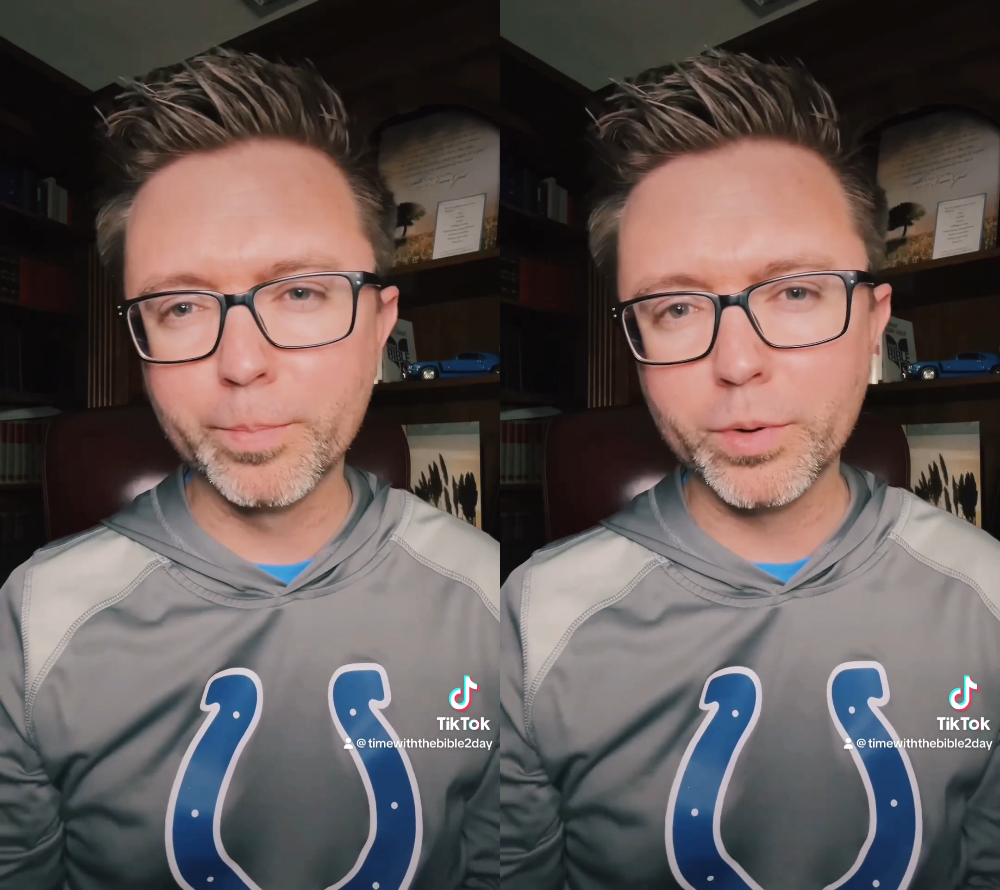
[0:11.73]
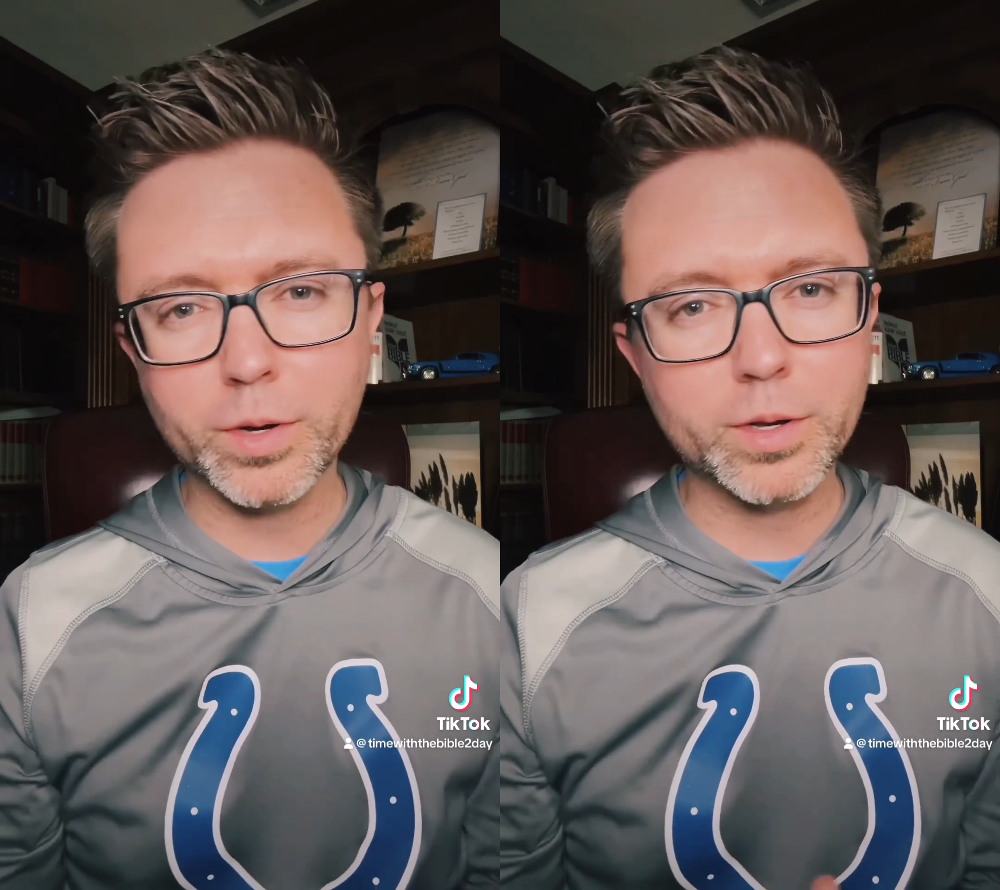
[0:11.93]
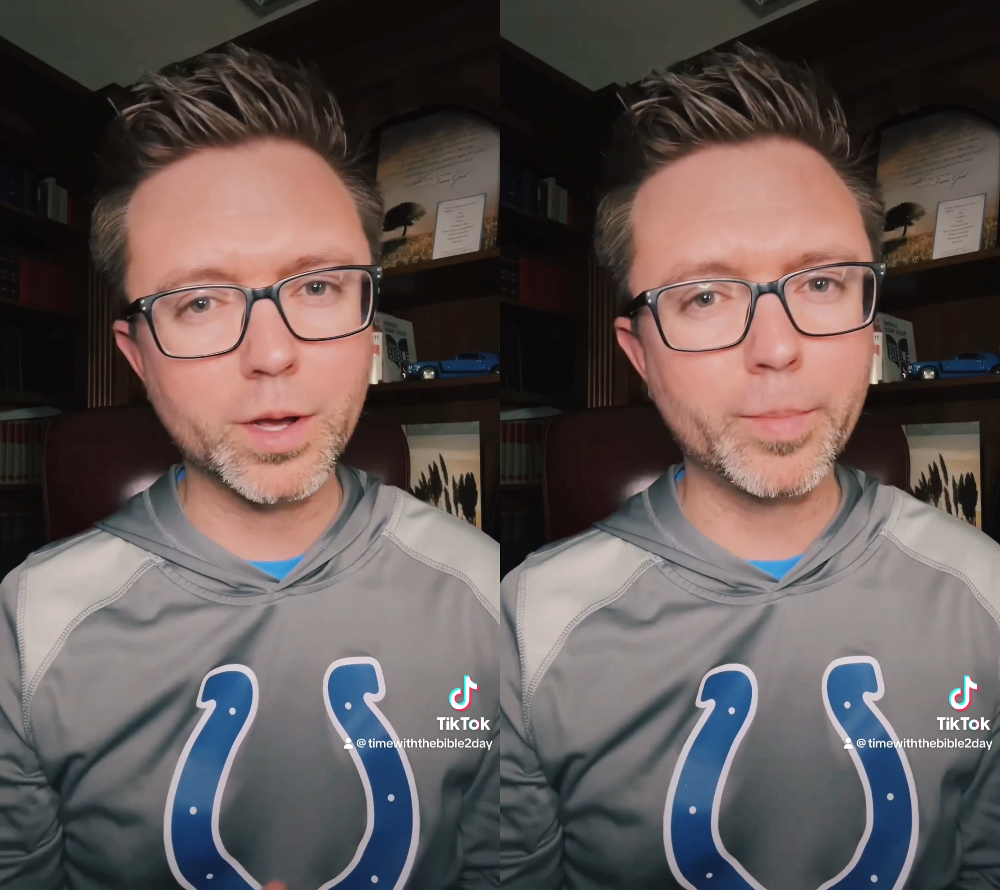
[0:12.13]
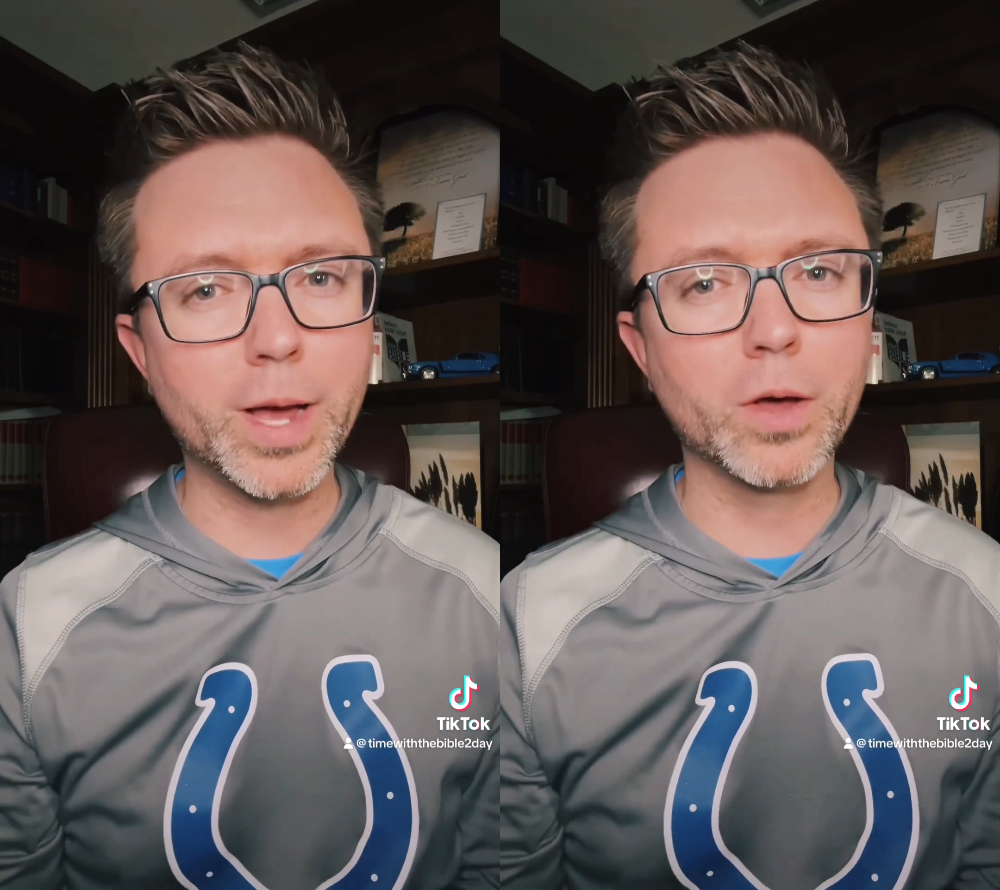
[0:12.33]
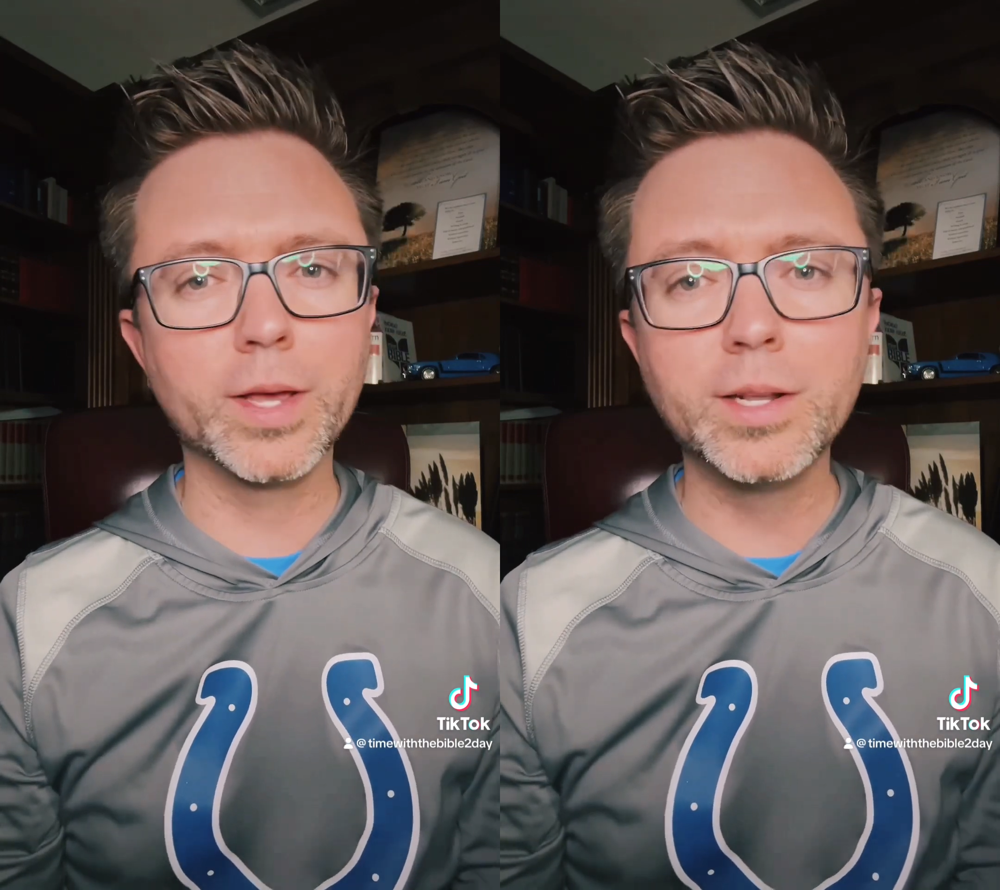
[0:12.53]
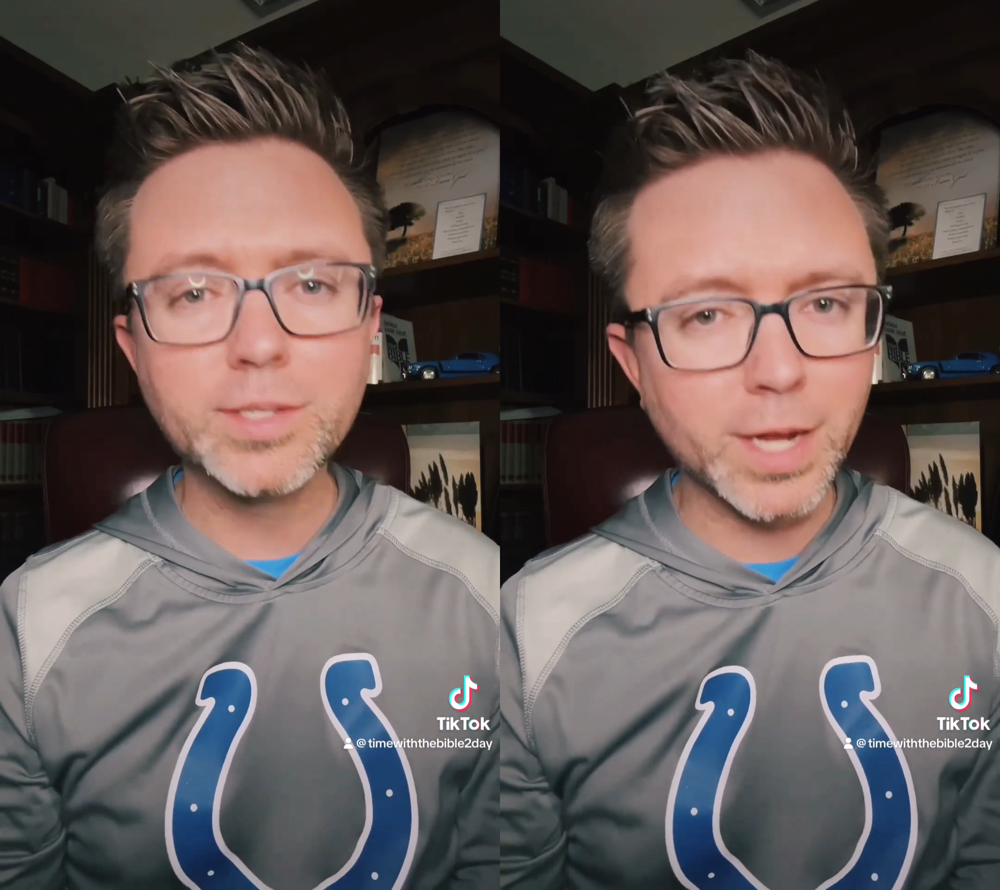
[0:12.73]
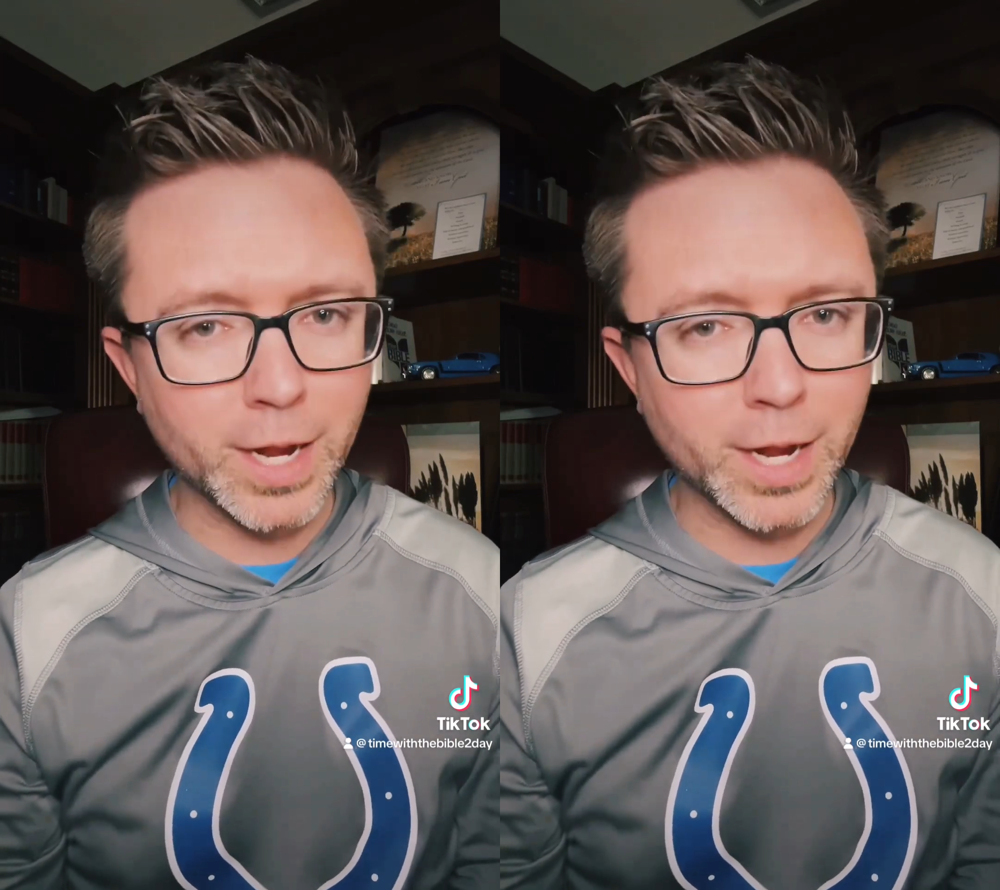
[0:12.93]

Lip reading: a book about end